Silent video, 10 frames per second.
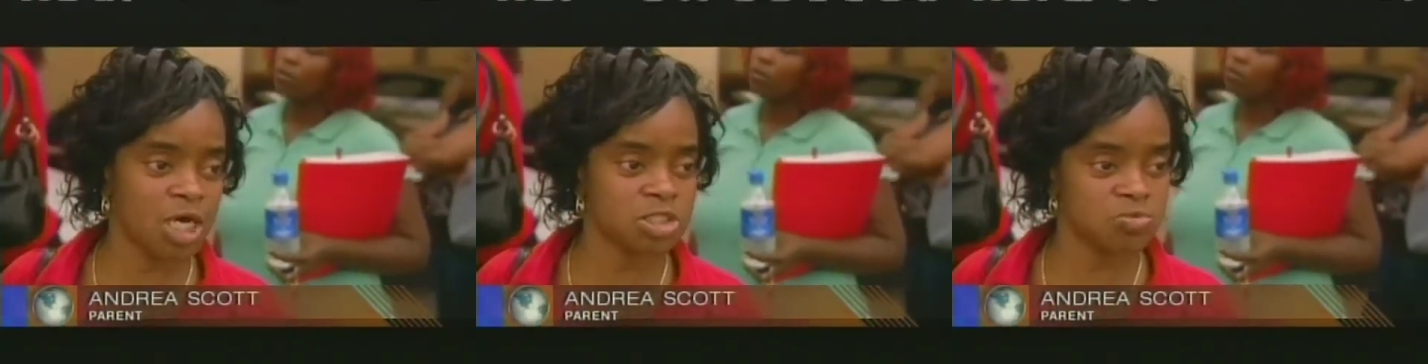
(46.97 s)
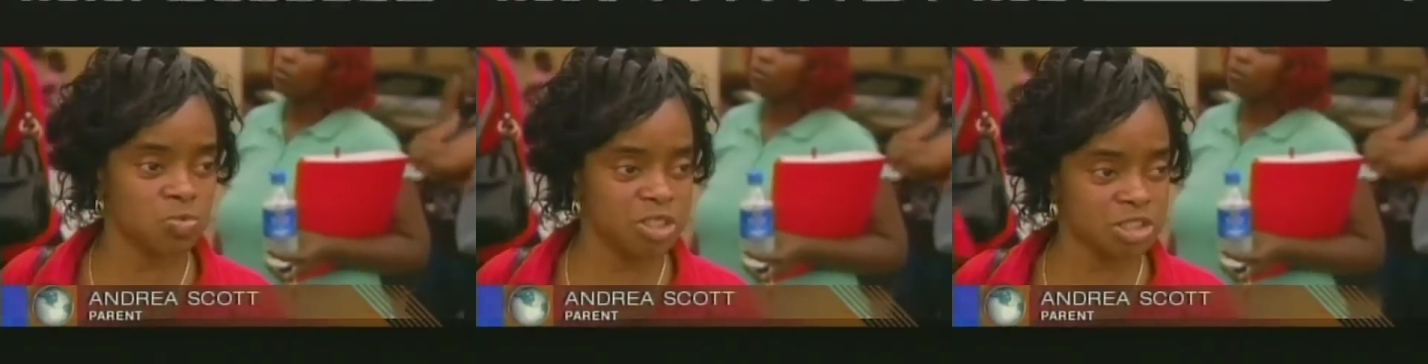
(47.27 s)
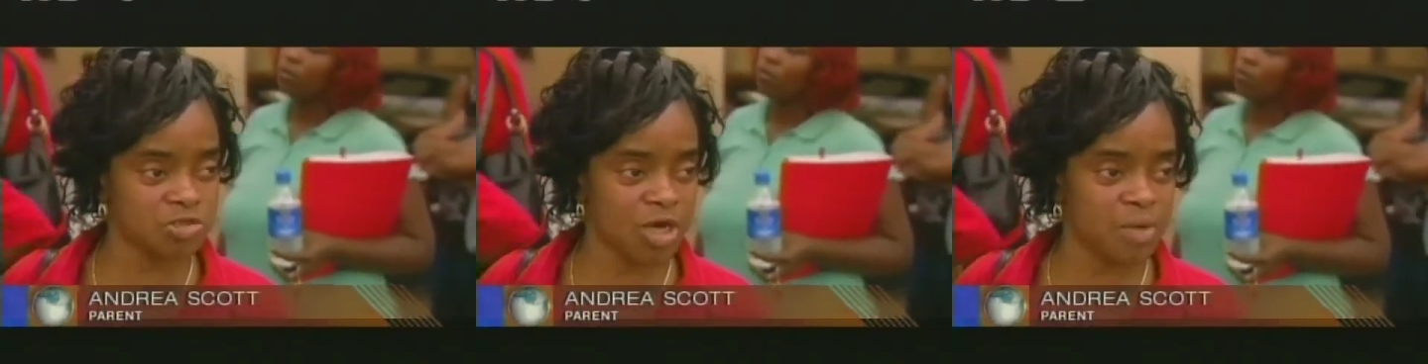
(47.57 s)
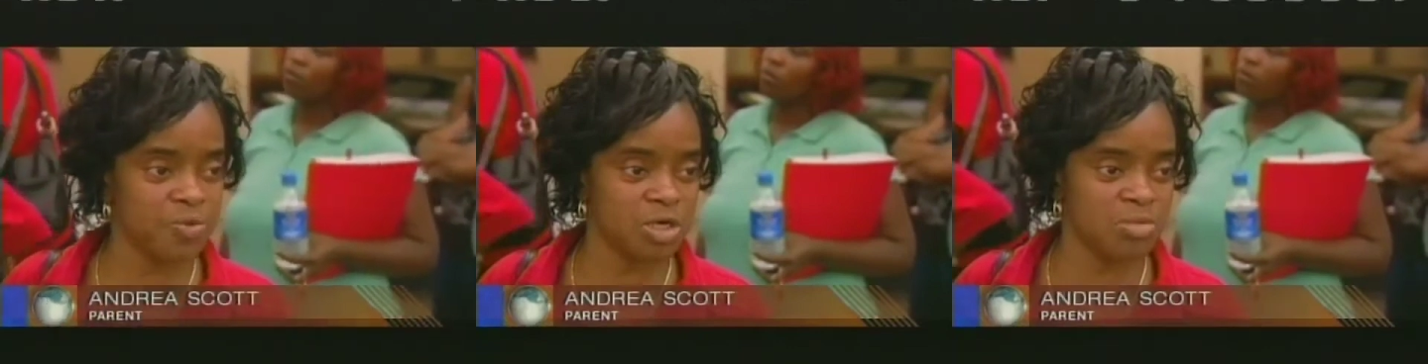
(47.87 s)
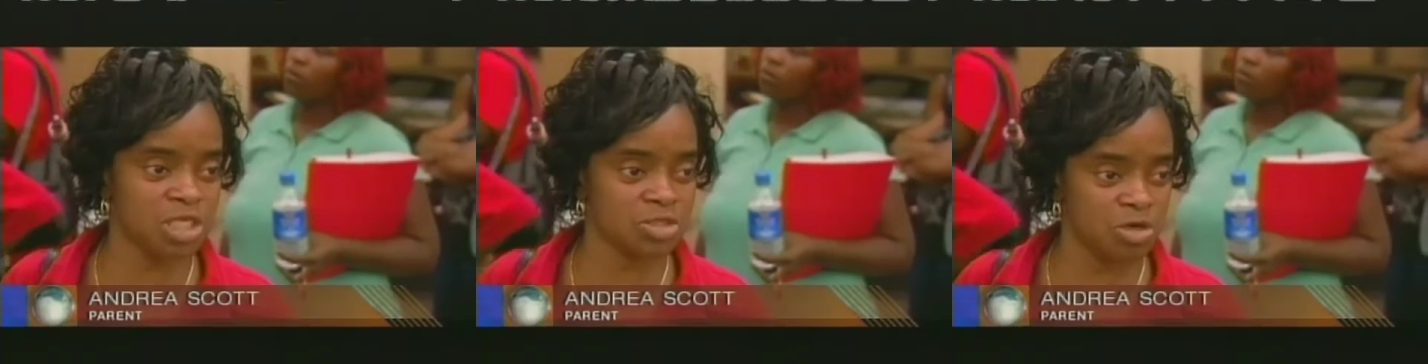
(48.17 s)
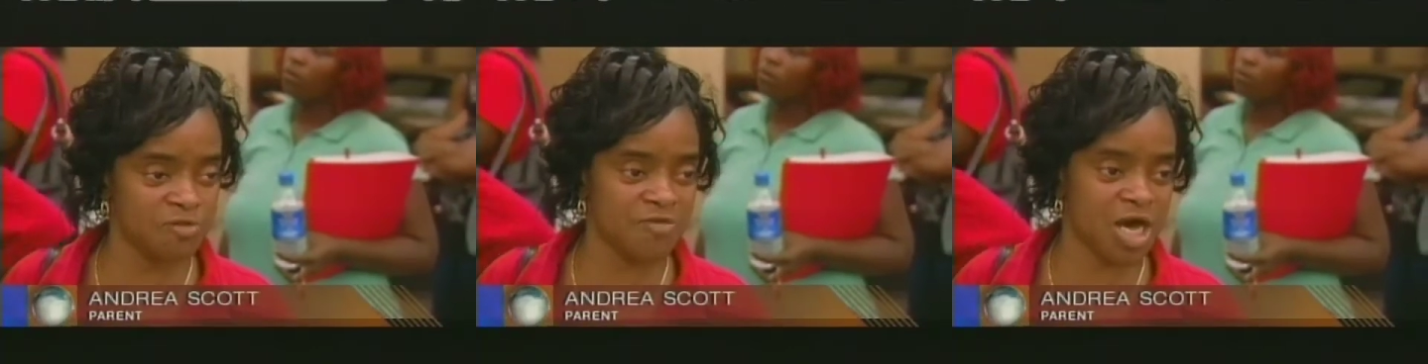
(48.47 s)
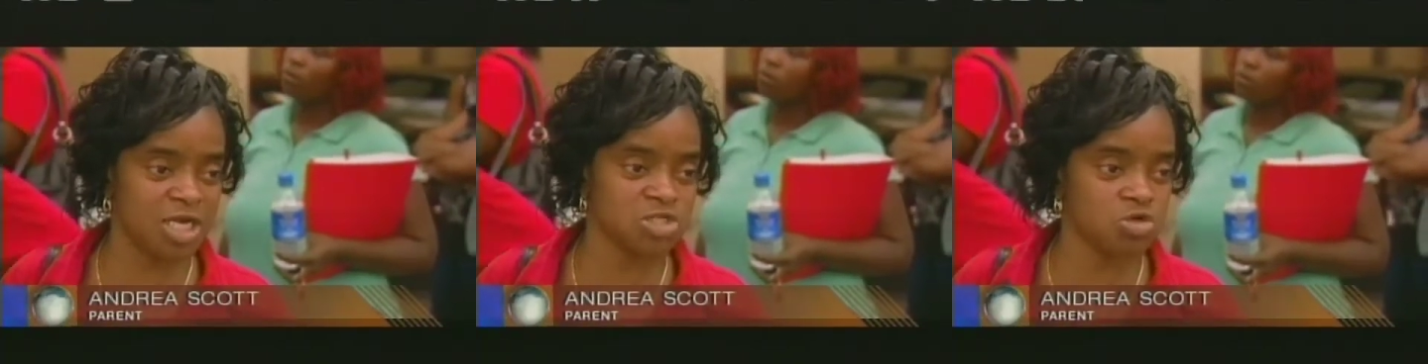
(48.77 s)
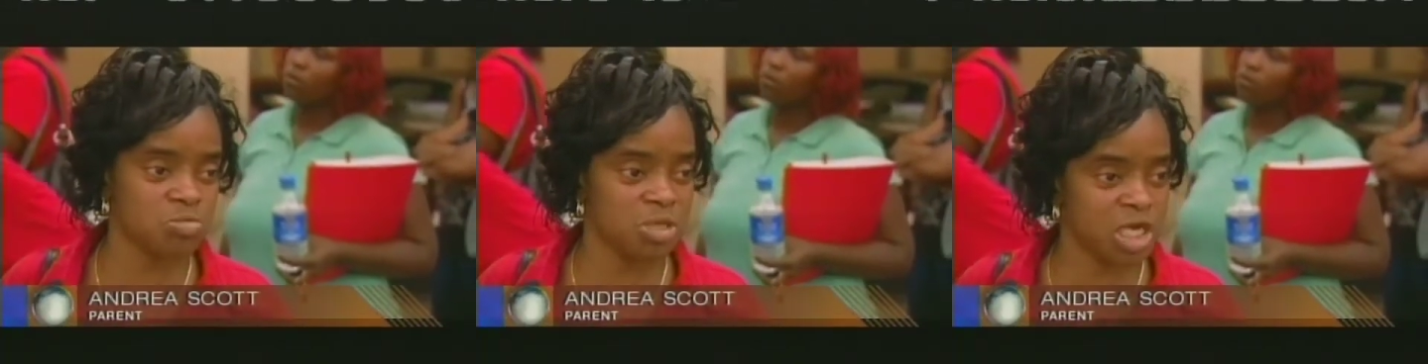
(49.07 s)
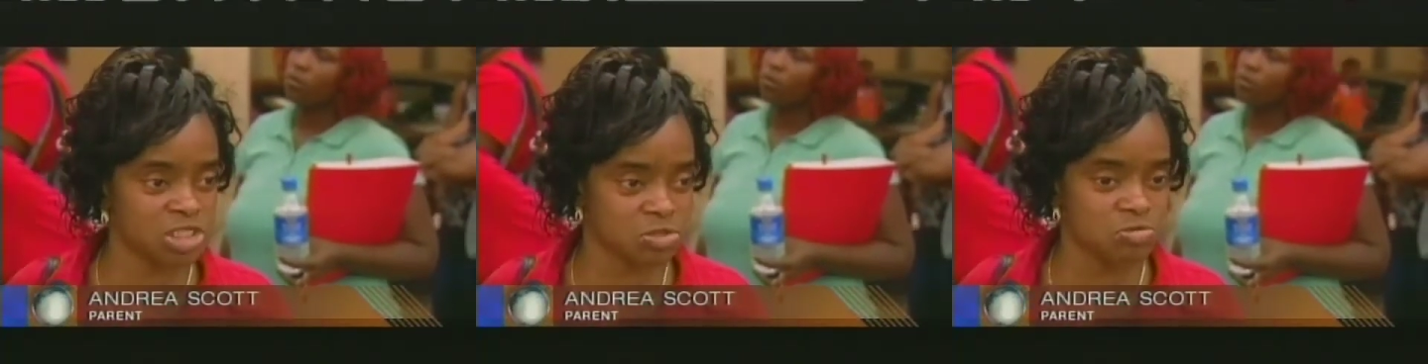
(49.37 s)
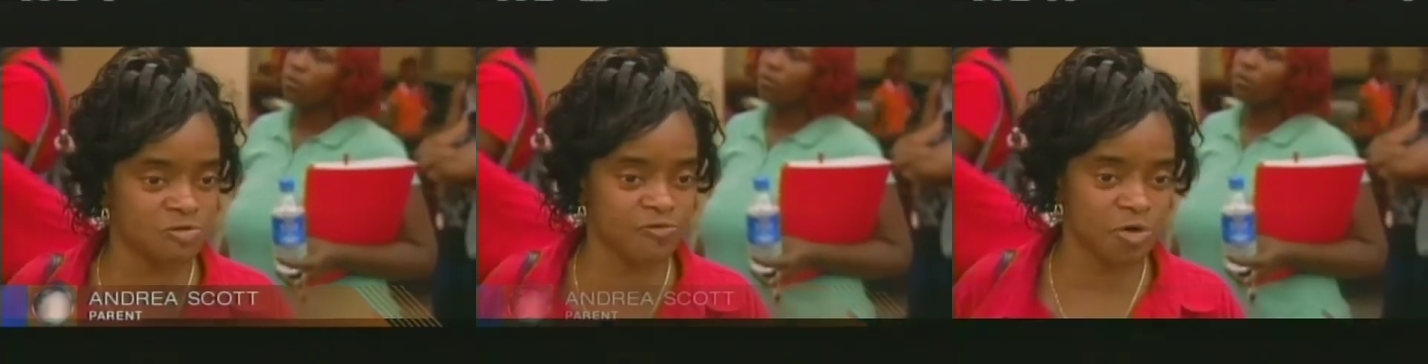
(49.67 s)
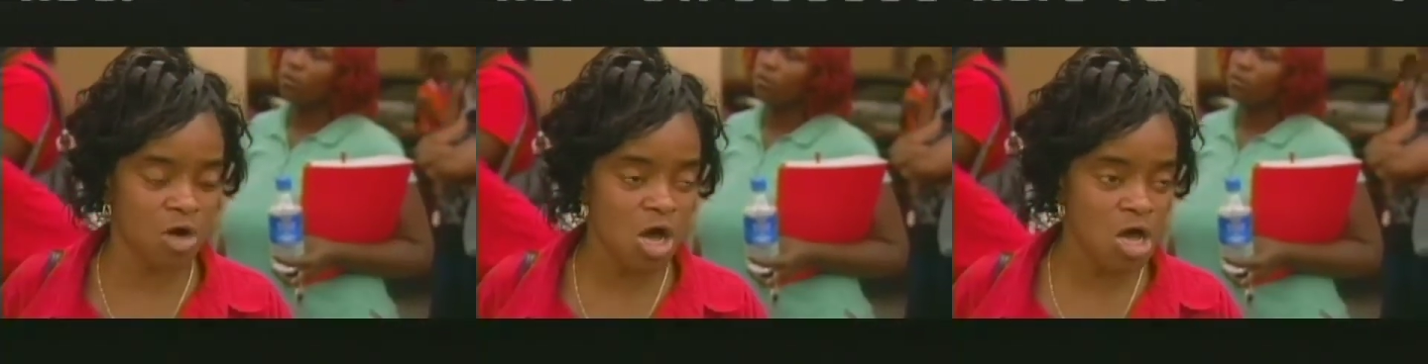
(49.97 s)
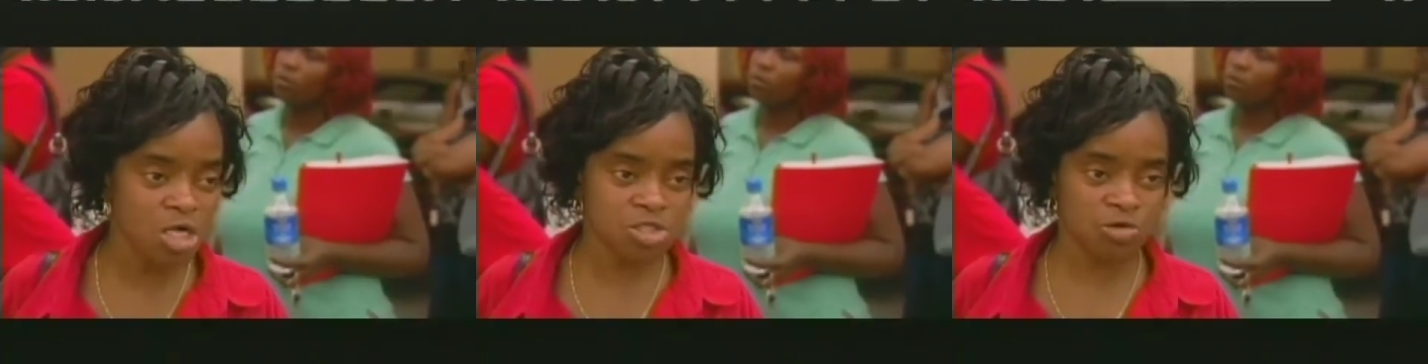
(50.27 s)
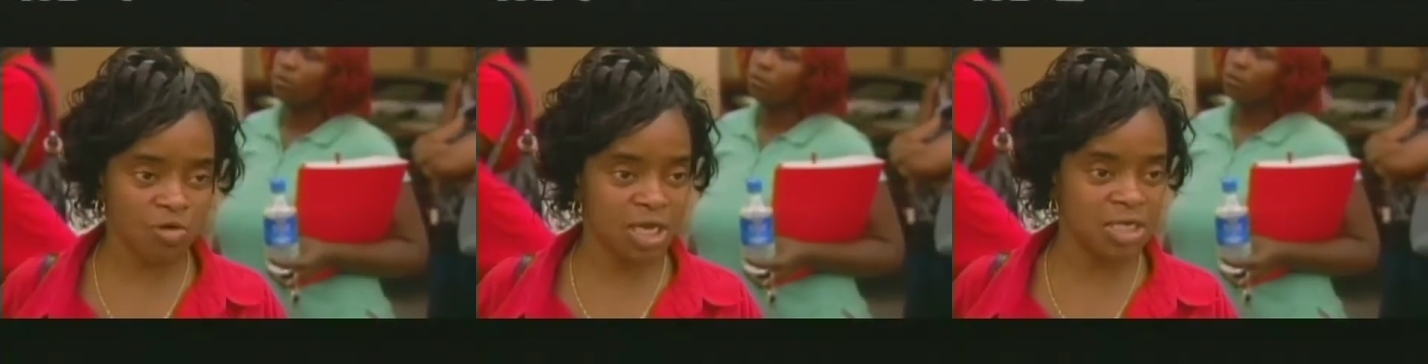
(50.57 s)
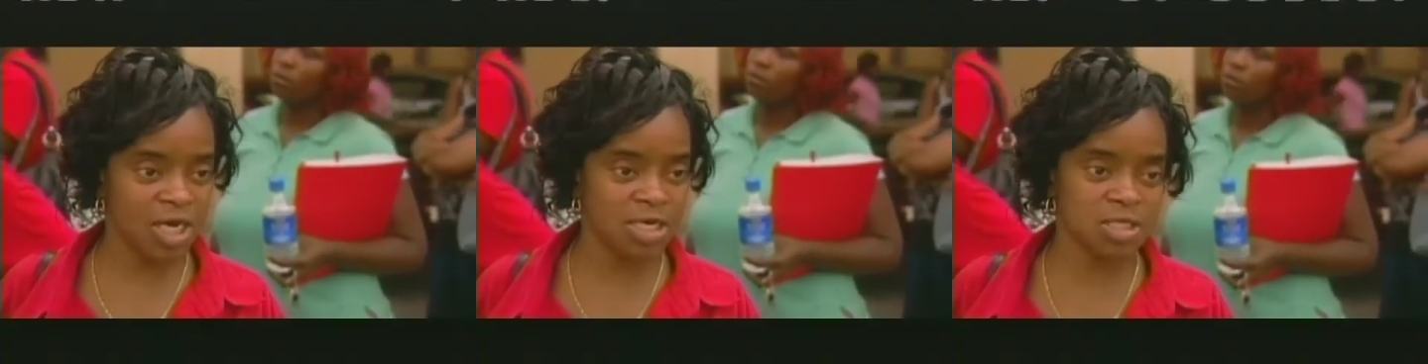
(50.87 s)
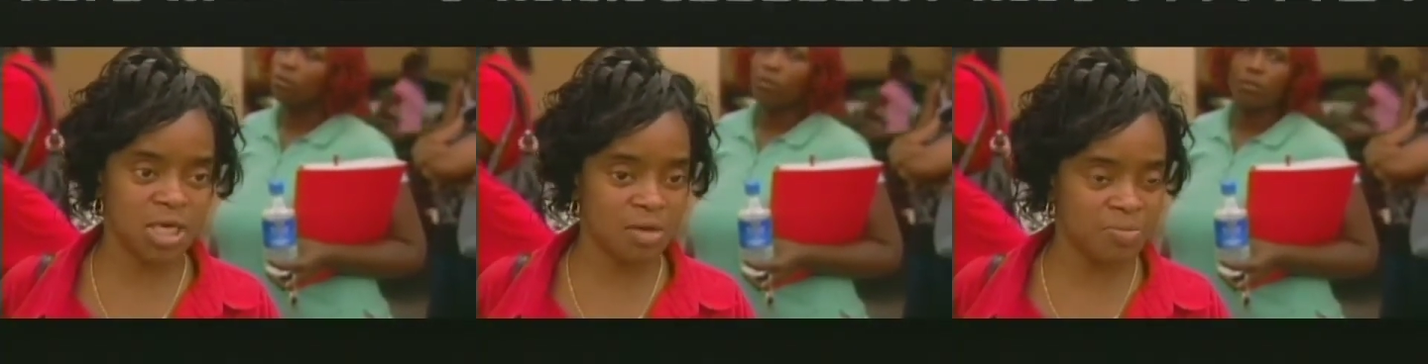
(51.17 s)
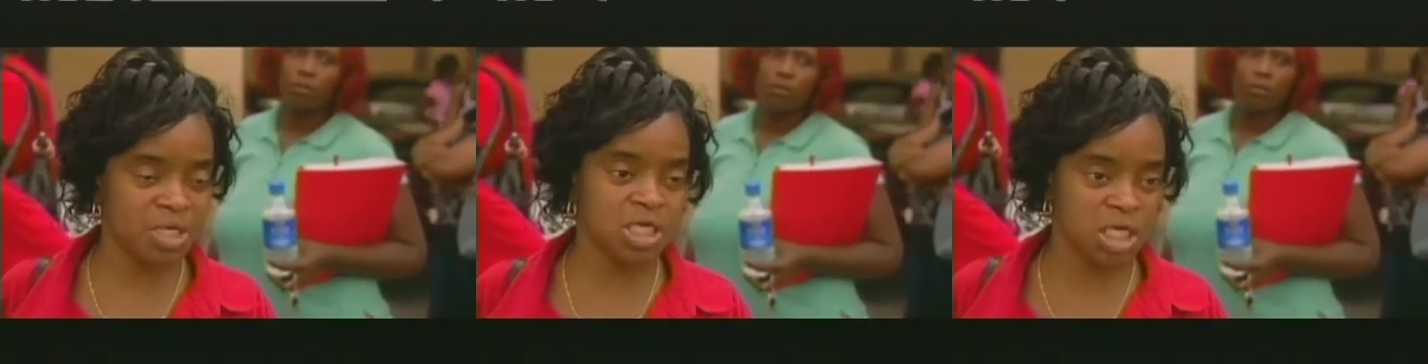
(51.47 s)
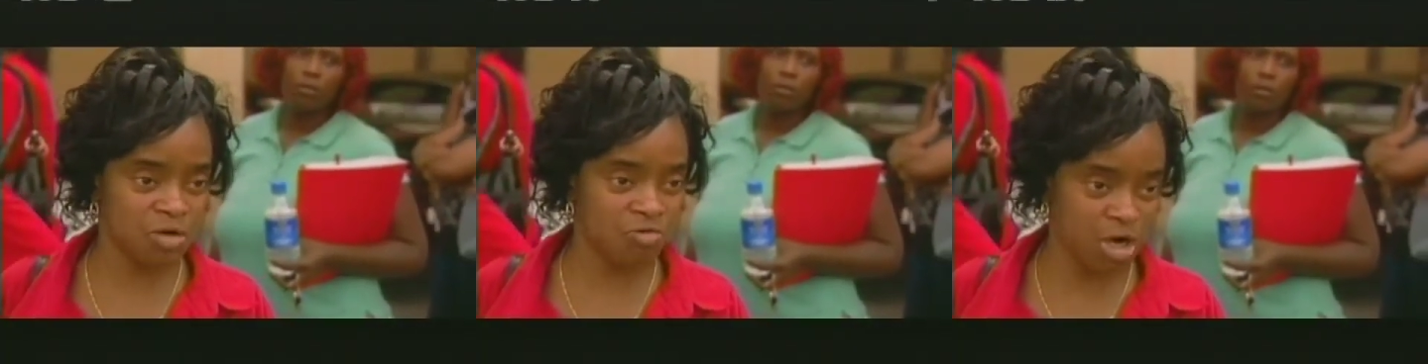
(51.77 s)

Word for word: I went to try to put him in thirty-five. They told me that school was full. So right now, I've been getting a